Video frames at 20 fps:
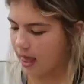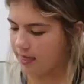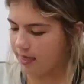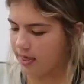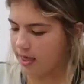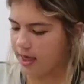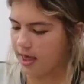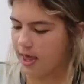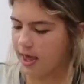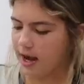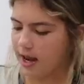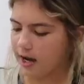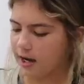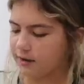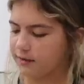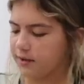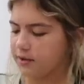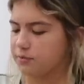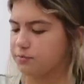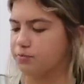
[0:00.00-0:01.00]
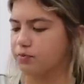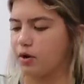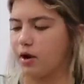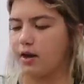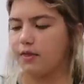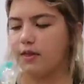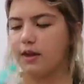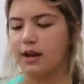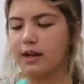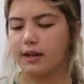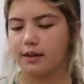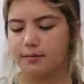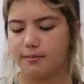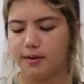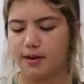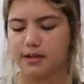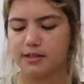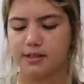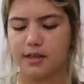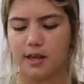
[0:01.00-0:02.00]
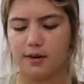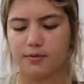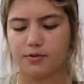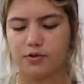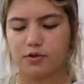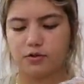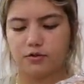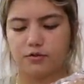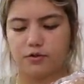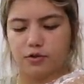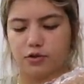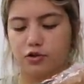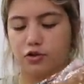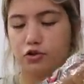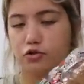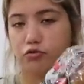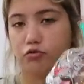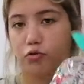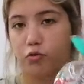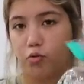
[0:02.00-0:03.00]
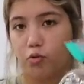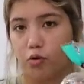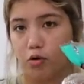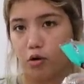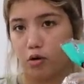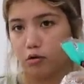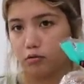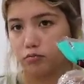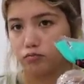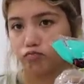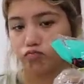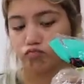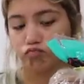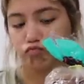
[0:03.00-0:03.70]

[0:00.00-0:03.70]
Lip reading: And then I got this bread that I can make sandwiches for school.